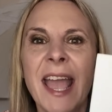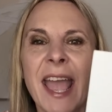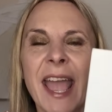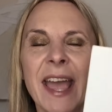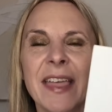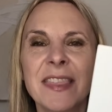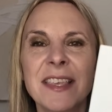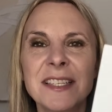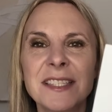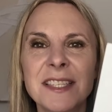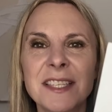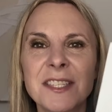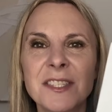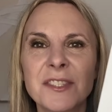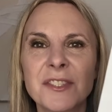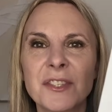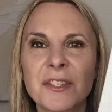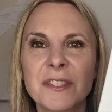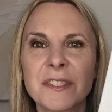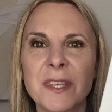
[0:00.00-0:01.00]
And this
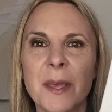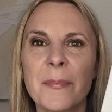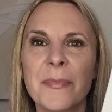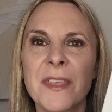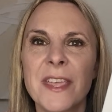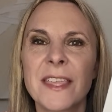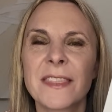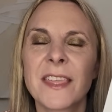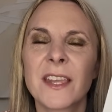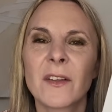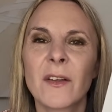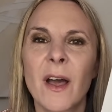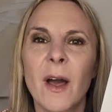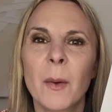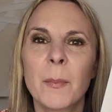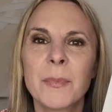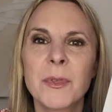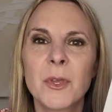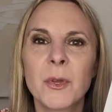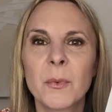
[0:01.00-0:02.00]
is just something that'll
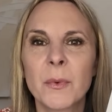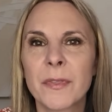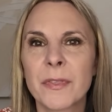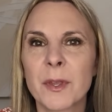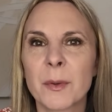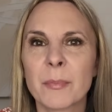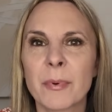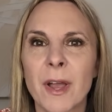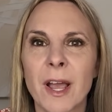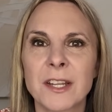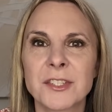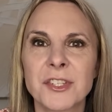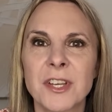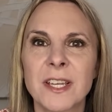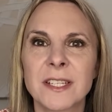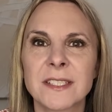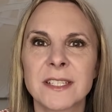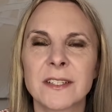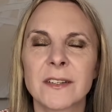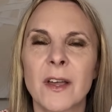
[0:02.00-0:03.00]
help you with your
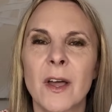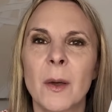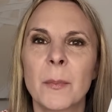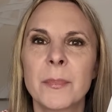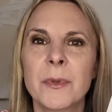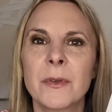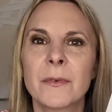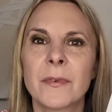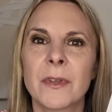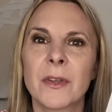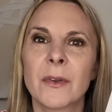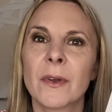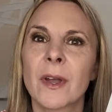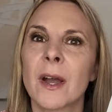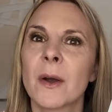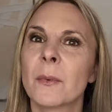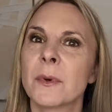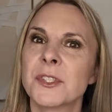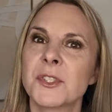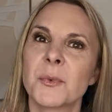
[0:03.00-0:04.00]
project. It'll help you figure
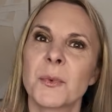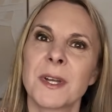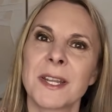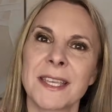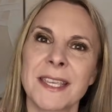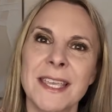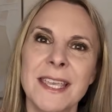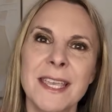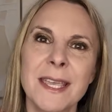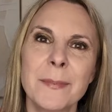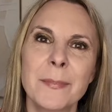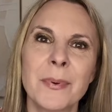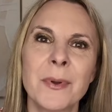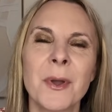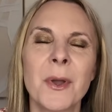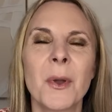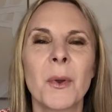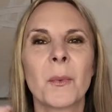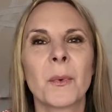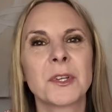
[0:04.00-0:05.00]
out what you want to keep,
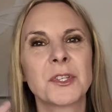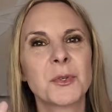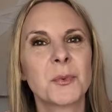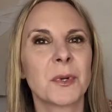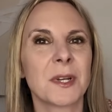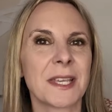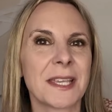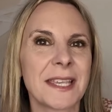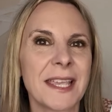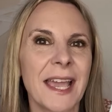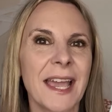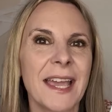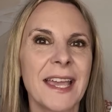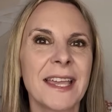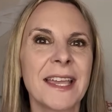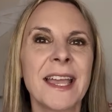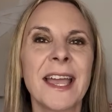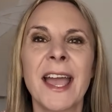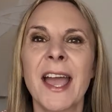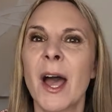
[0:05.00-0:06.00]
what you want to
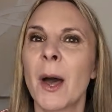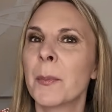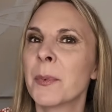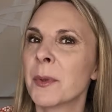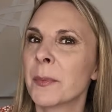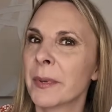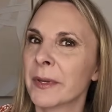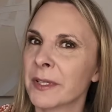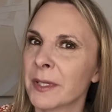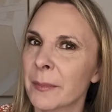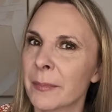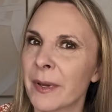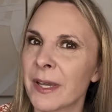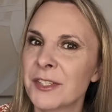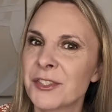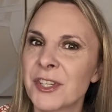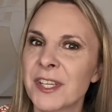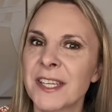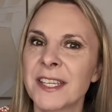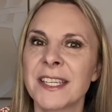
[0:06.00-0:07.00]
get, help you build a
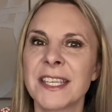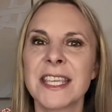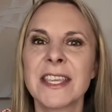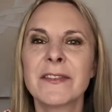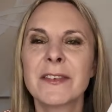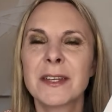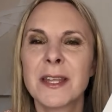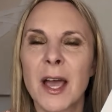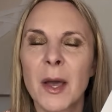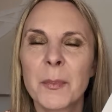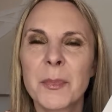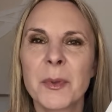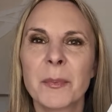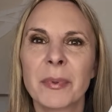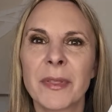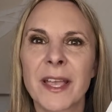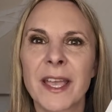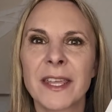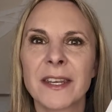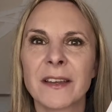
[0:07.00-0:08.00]
budget, even help you
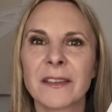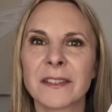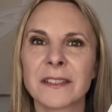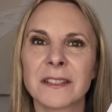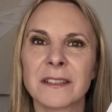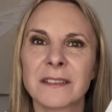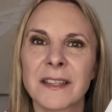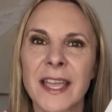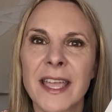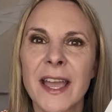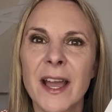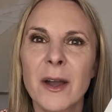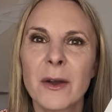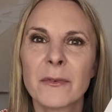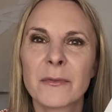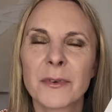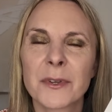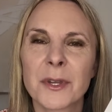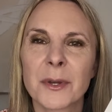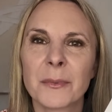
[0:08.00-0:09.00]
plan a little
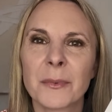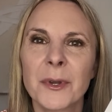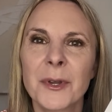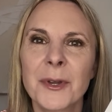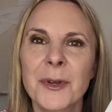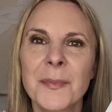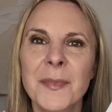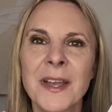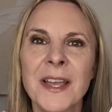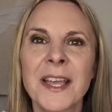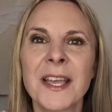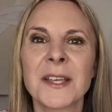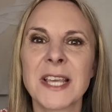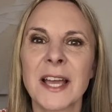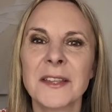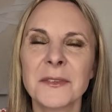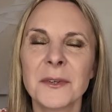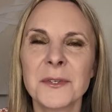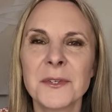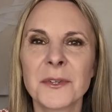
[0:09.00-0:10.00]
layout for your room.
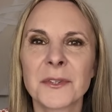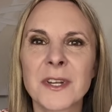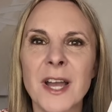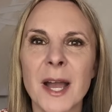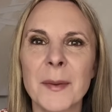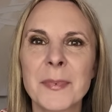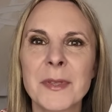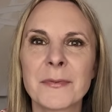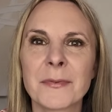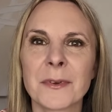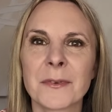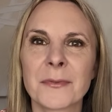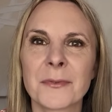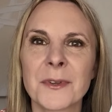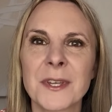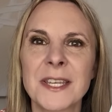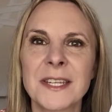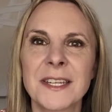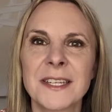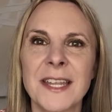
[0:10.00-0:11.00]
Download your copy for
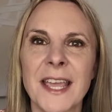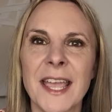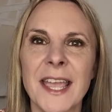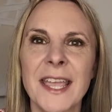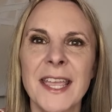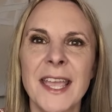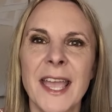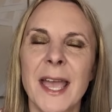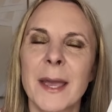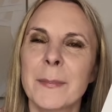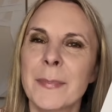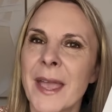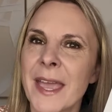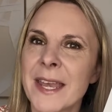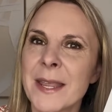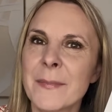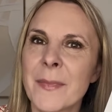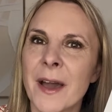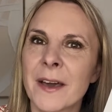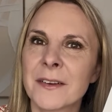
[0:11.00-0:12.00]
free today at
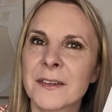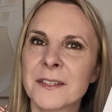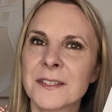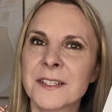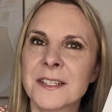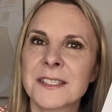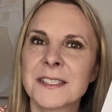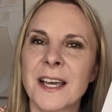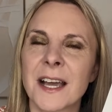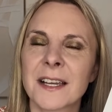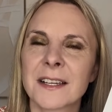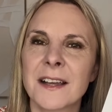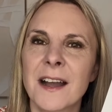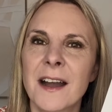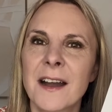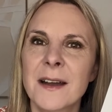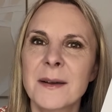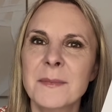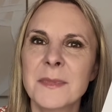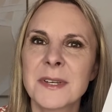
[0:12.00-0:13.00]

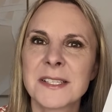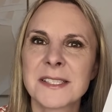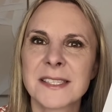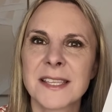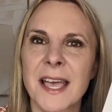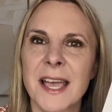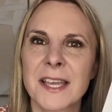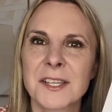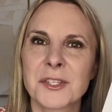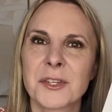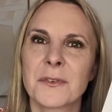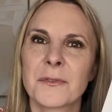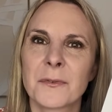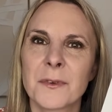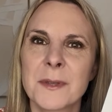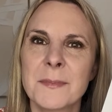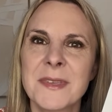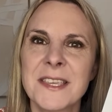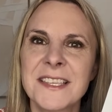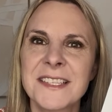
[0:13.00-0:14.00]

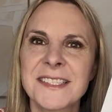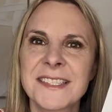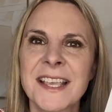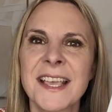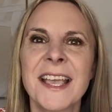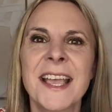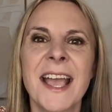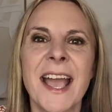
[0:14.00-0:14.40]
pennymodern.com/freebies,